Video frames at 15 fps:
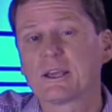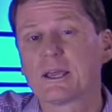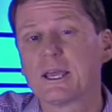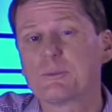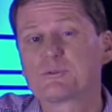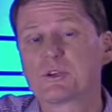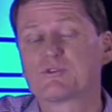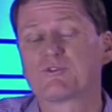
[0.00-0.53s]

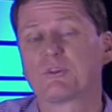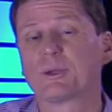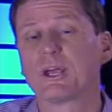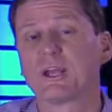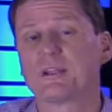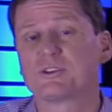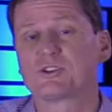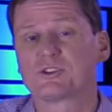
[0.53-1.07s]
keeps us from
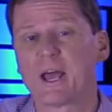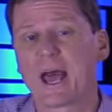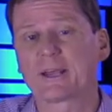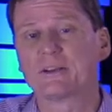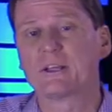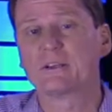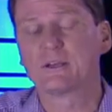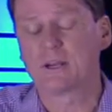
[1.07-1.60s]
getting
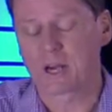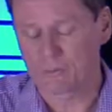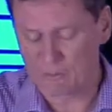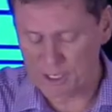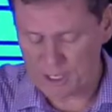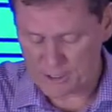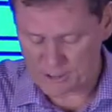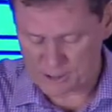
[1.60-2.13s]
stagnant in our
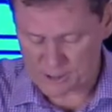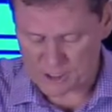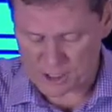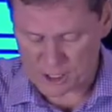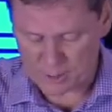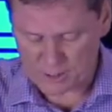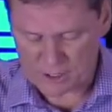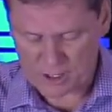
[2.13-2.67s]

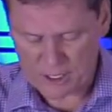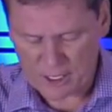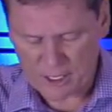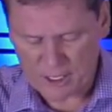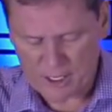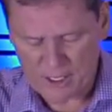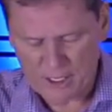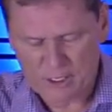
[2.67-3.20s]
relationships.
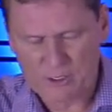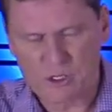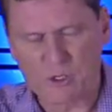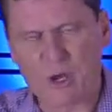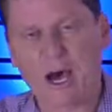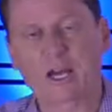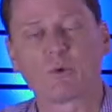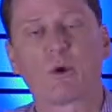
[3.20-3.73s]
So,
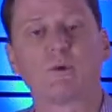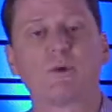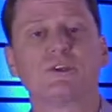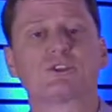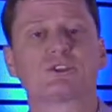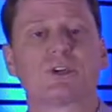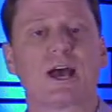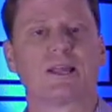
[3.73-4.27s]
how do we
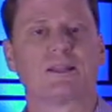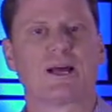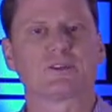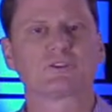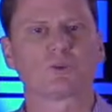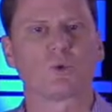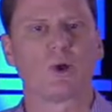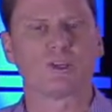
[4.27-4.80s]
reset?
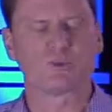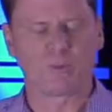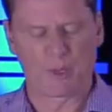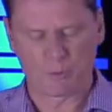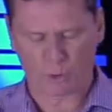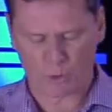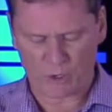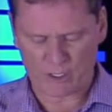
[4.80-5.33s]
Lots of ways
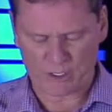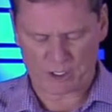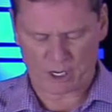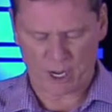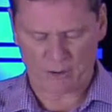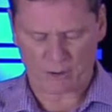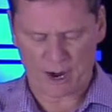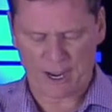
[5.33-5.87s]
people
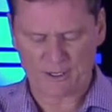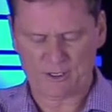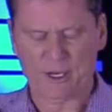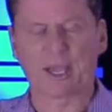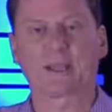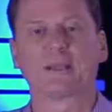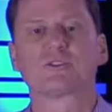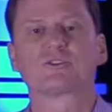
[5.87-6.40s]
reset, right?
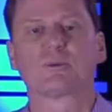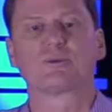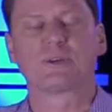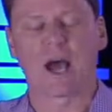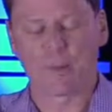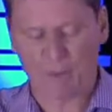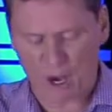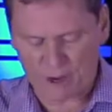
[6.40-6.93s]
Taking some
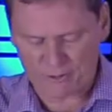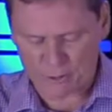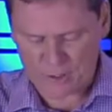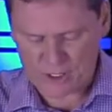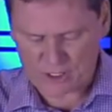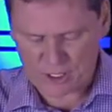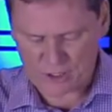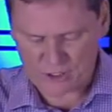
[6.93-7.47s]
time off
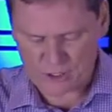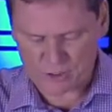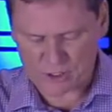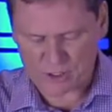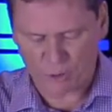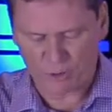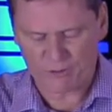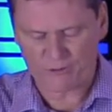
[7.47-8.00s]
resets
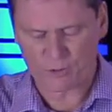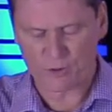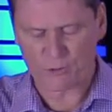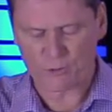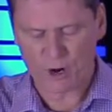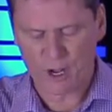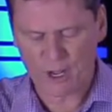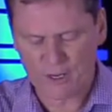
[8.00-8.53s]
us, going for a
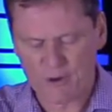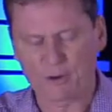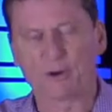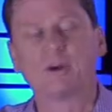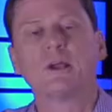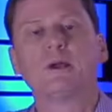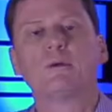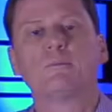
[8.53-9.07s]
run
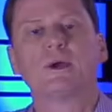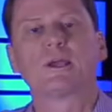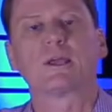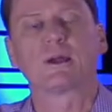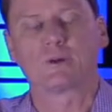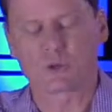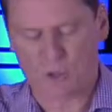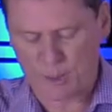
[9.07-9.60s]
or
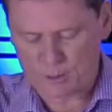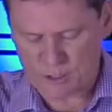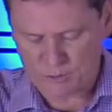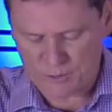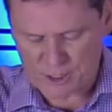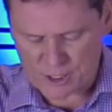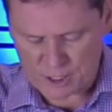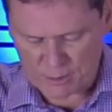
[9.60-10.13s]
making a trip to
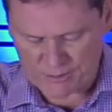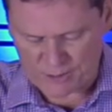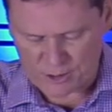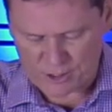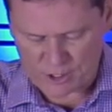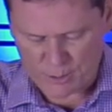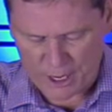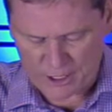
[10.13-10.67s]
the gym
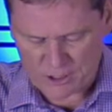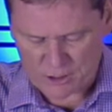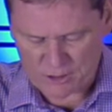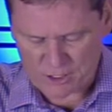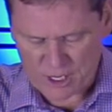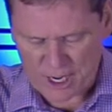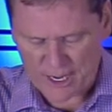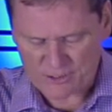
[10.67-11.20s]
for some
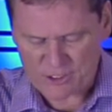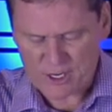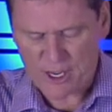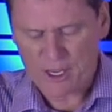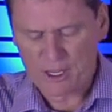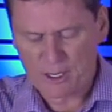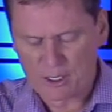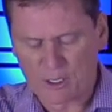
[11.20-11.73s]
exercise,
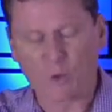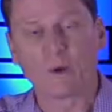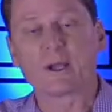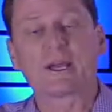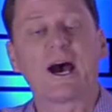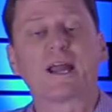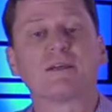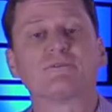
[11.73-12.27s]

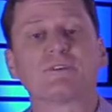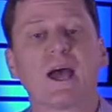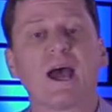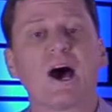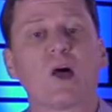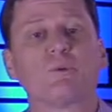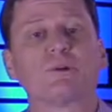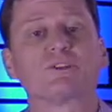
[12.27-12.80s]
going out of
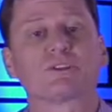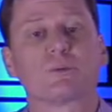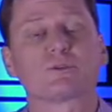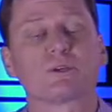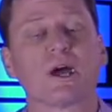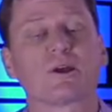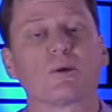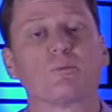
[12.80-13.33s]
town. It
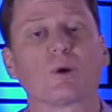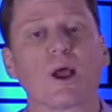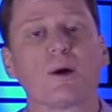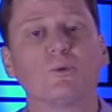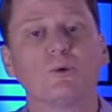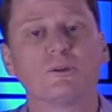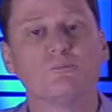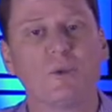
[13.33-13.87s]
seems like a
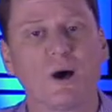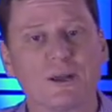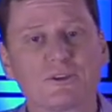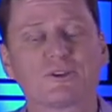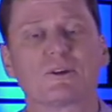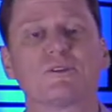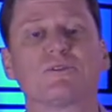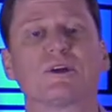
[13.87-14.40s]
Brownwood
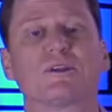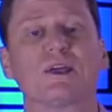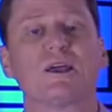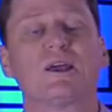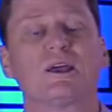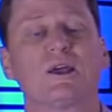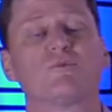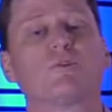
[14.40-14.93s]
mantra that
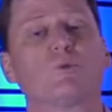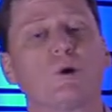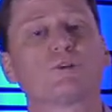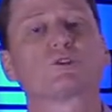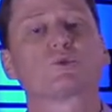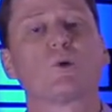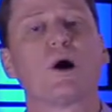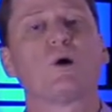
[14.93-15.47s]
every
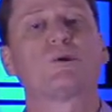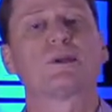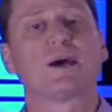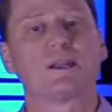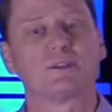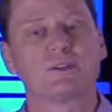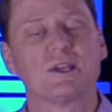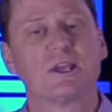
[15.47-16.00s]
once in a while we got
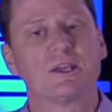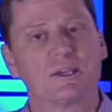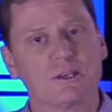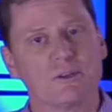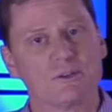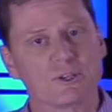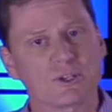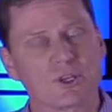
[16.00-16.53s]
to, you
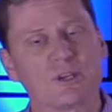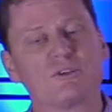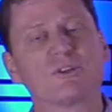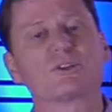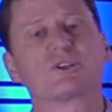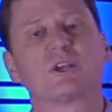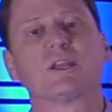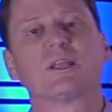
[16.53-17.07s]
know, see the
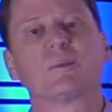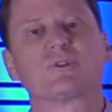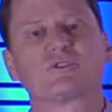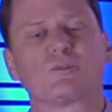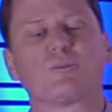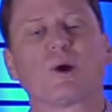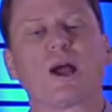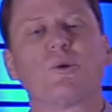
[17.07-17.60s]
city limits
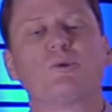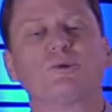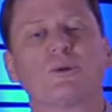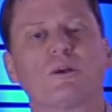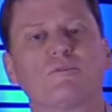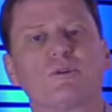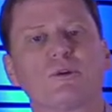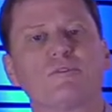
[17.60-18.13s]
of Brownwood in
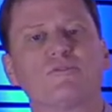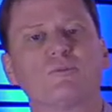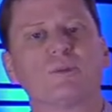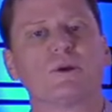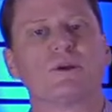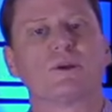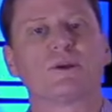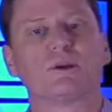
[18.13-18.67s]
our rearview
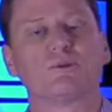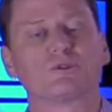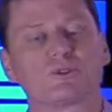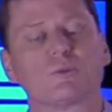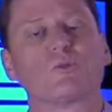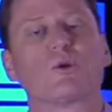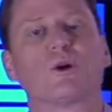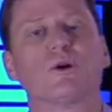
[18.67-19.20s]
mirror, go
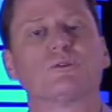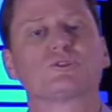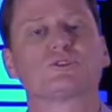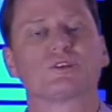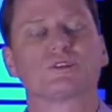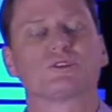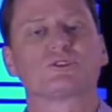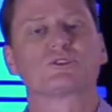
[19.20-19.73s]
somewhere else
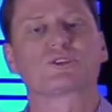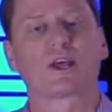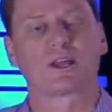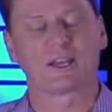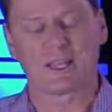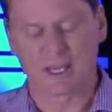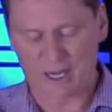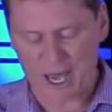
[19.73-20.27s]
and just kind
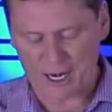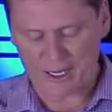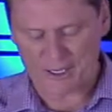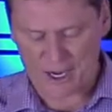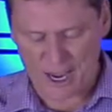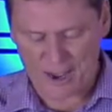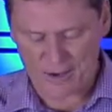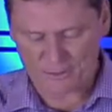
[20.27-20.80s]
of get out of
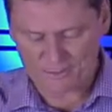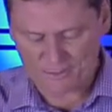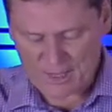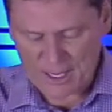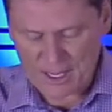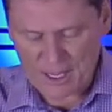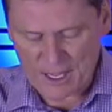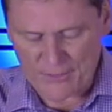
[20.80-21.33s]
town.
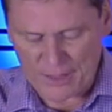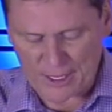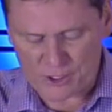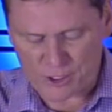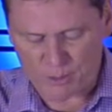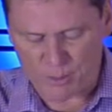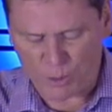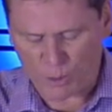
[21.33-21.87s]
And
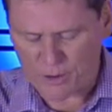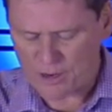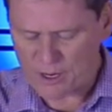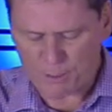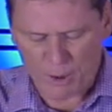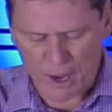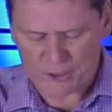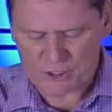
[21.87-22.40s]
that's important. A
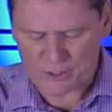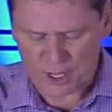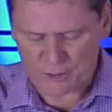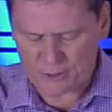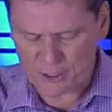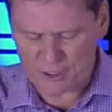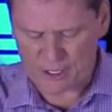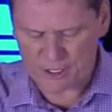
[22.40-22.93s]
boss
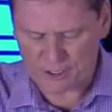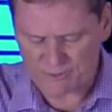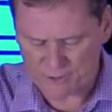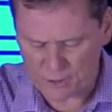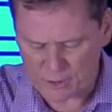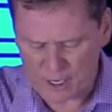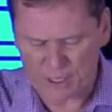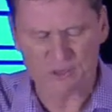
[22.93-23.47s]
telling you to take a
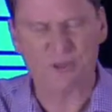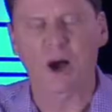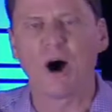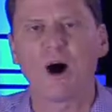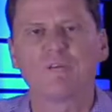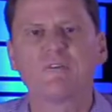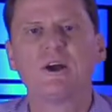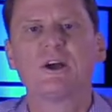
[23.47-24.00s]
few days
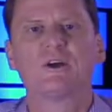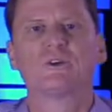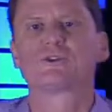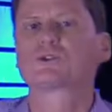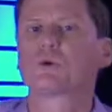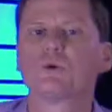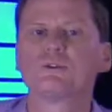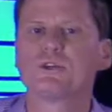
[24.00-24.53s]
off, a
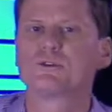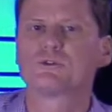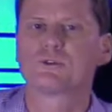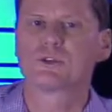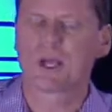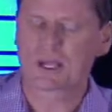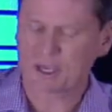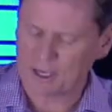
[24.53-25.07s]
school teacher
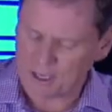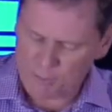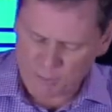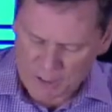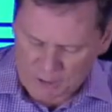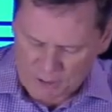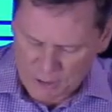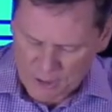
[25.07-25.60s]
taking a
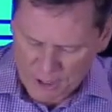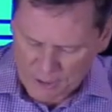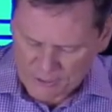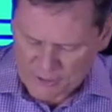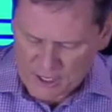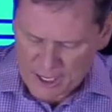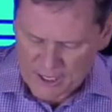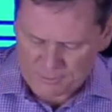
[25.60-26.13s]
mental
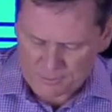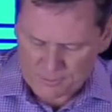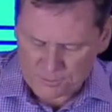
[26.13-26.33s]
health day.